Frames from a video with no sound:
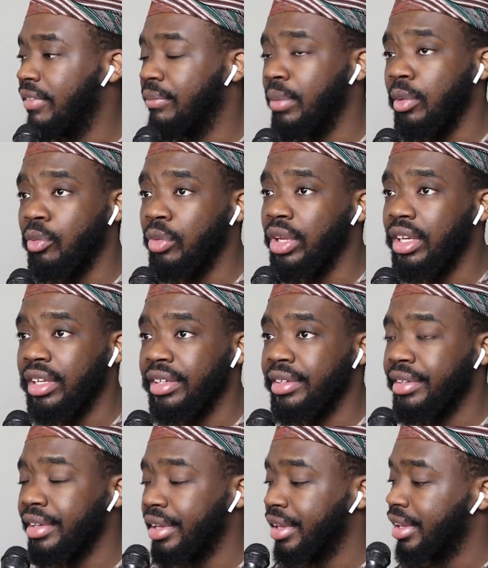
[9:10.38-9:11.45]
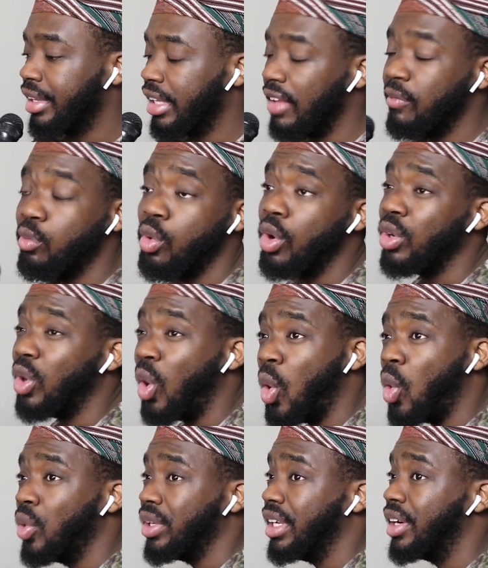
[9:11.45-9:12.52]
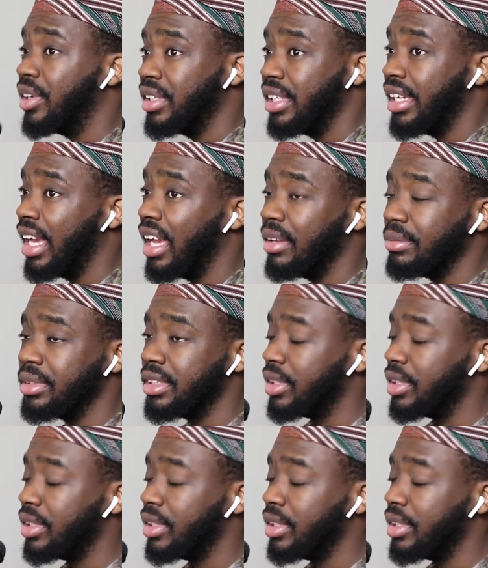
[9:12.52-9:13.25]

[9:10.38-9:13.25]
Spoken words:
they've won all the other games.